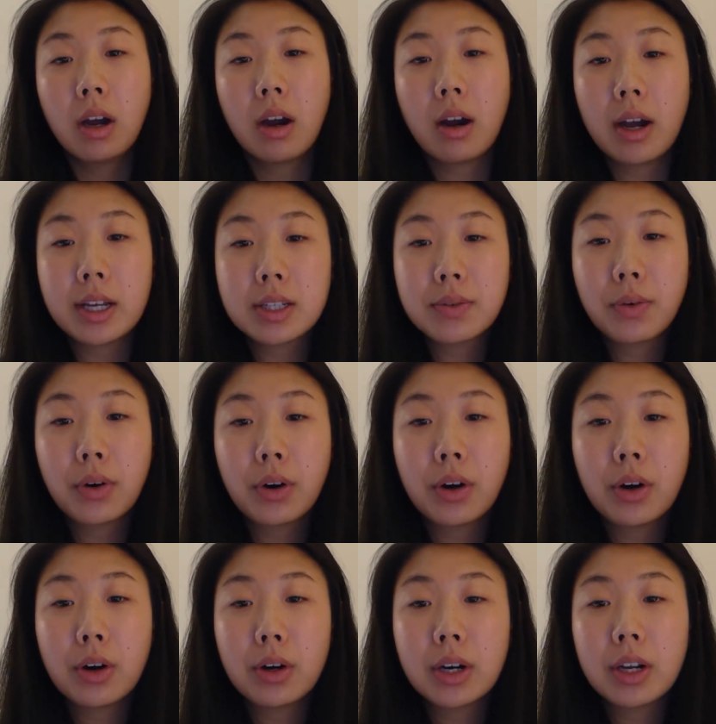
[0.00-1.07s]
As
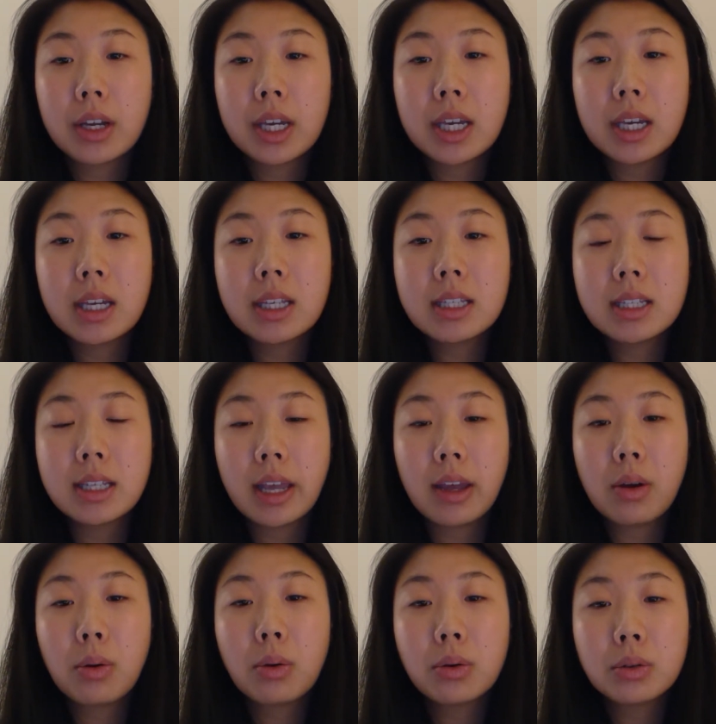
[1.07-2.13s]
for key
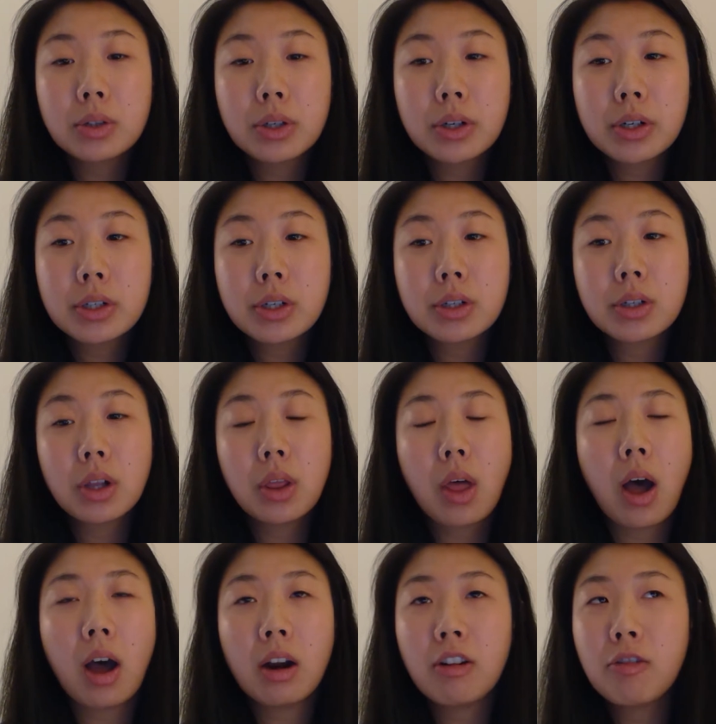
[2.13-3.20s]
stakeholders, there's a
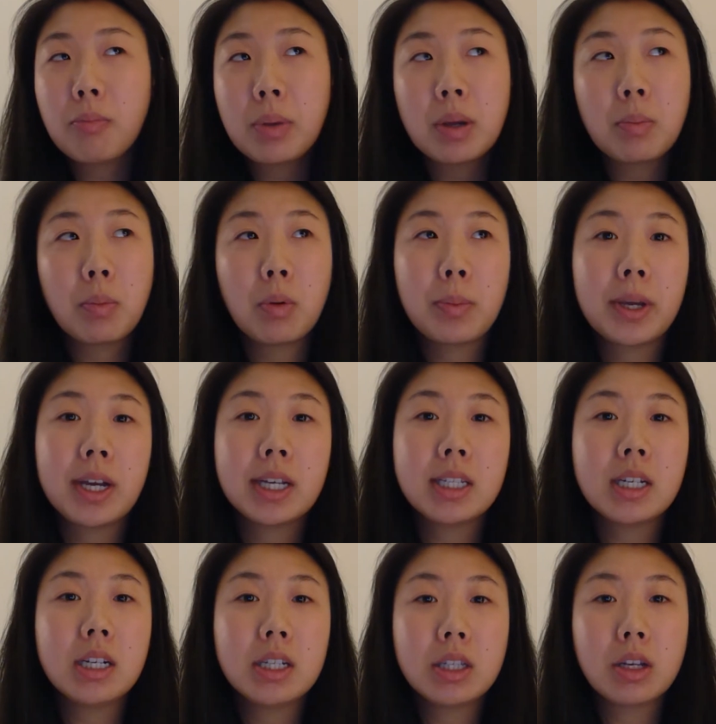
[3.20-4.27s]
lot of people,
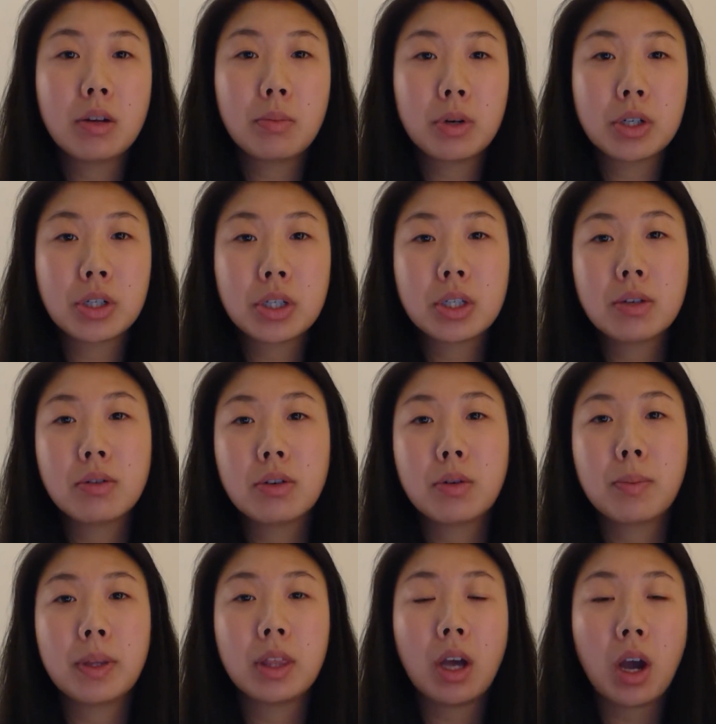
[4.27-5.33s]
because it is the emergency
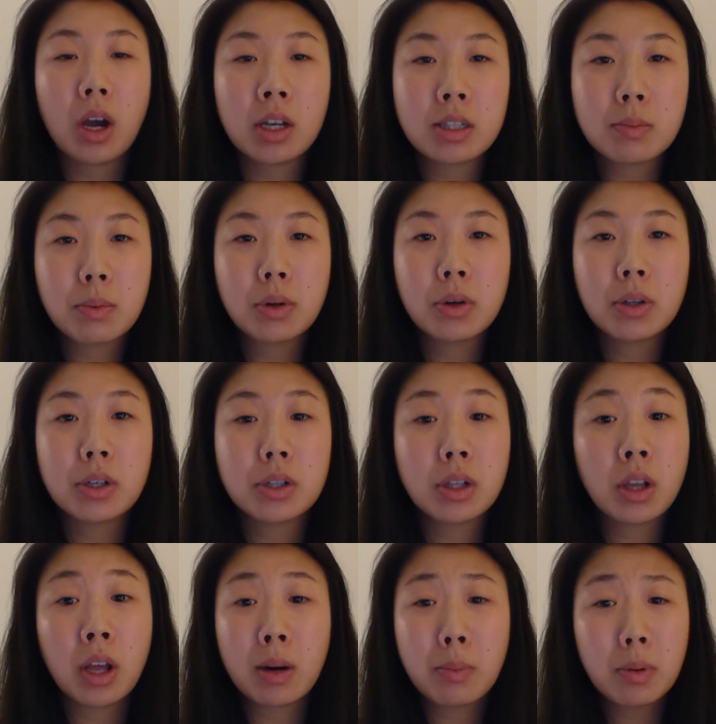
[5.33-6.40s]
room in the hospital, there's
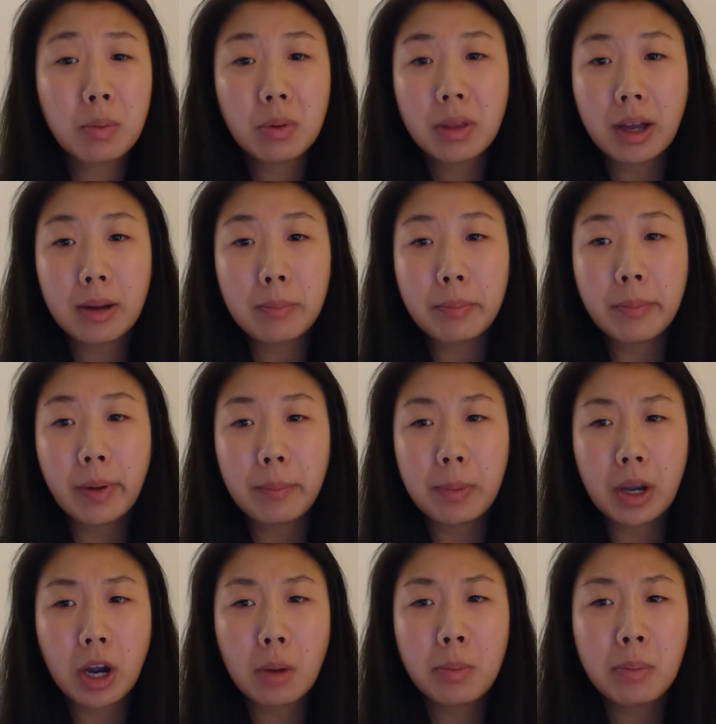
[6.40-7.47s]
a lot of people that
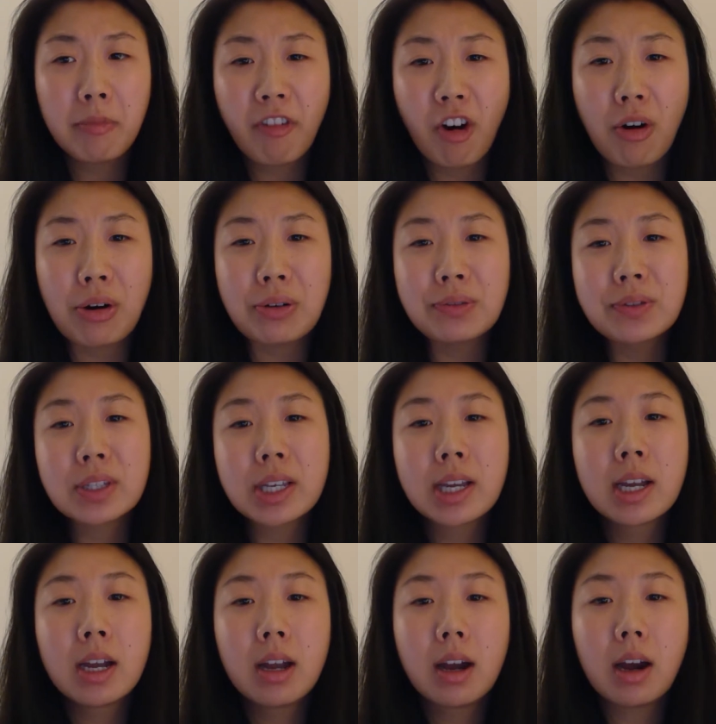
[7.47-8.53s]
become involved.
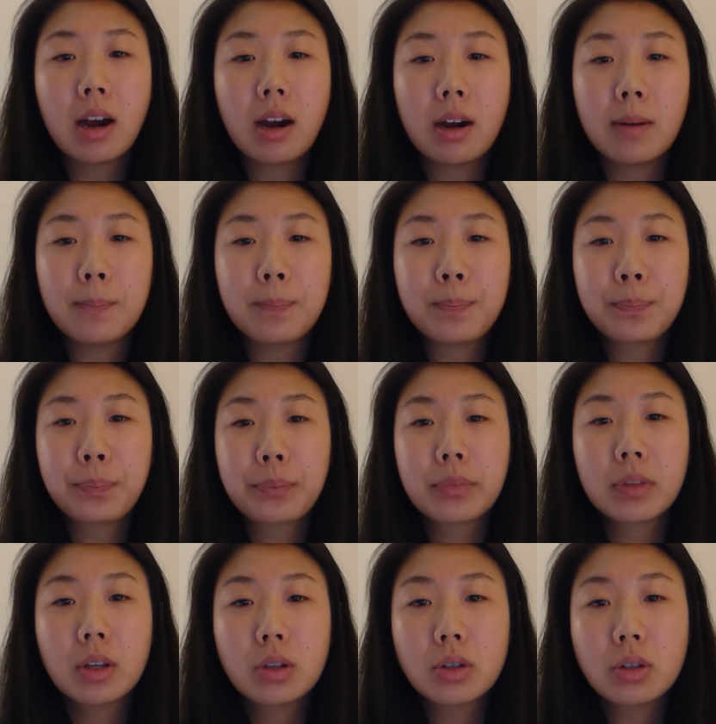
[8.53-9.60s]

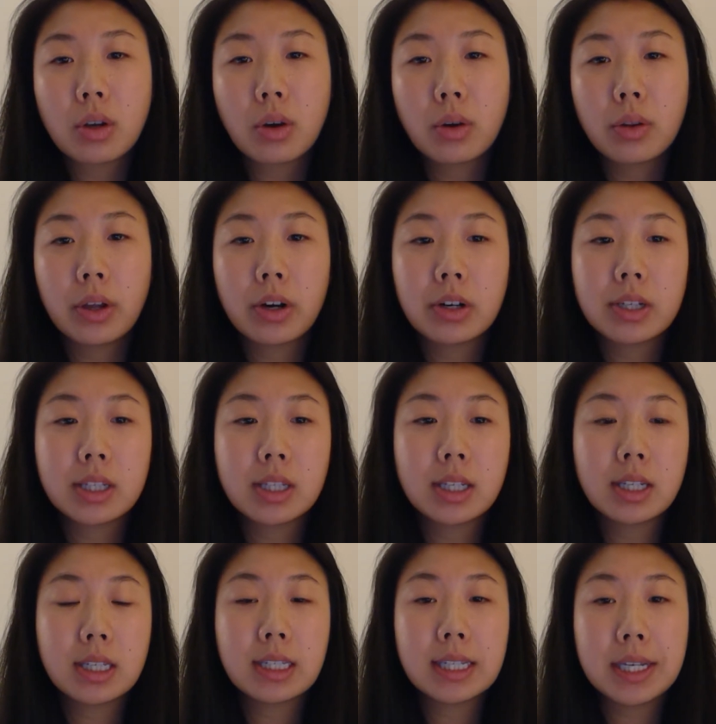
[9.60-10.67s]
So there is
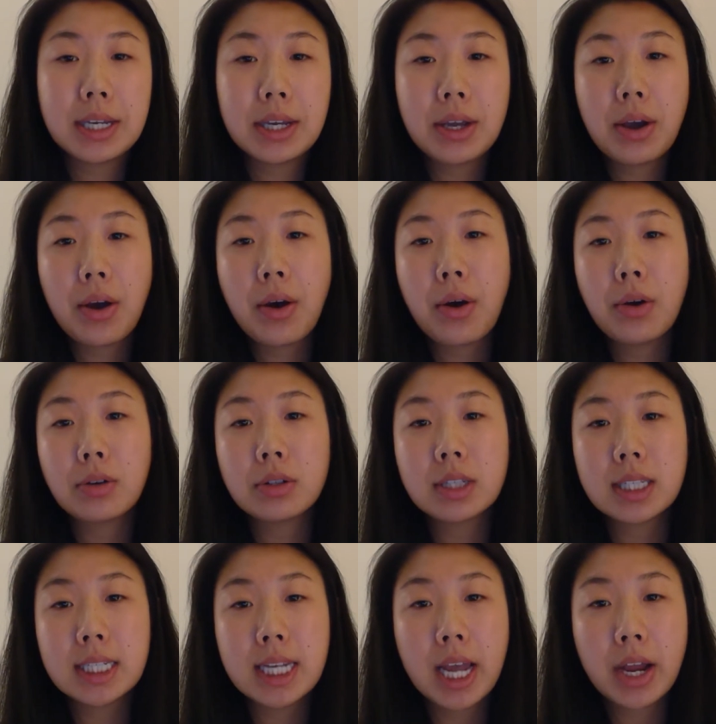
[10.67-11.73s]
the CEO,
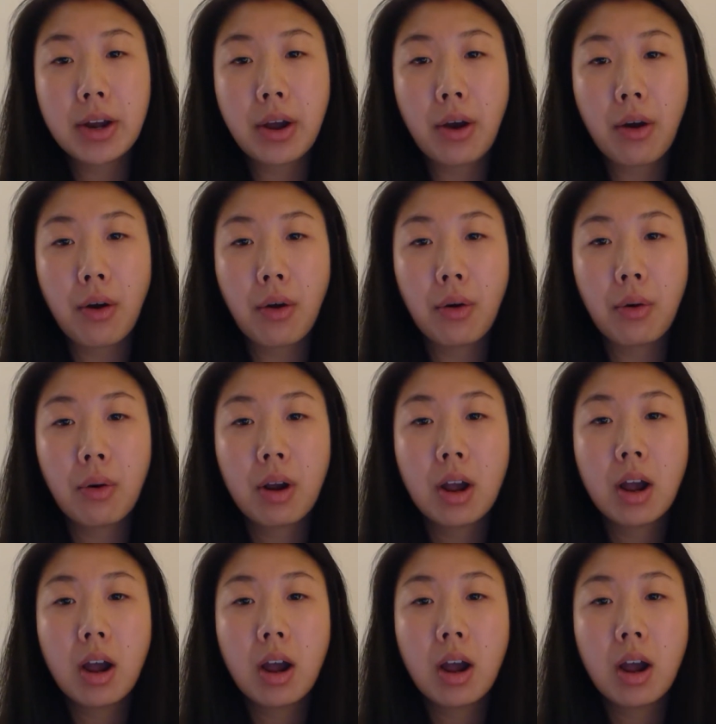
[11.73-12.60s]
CNO,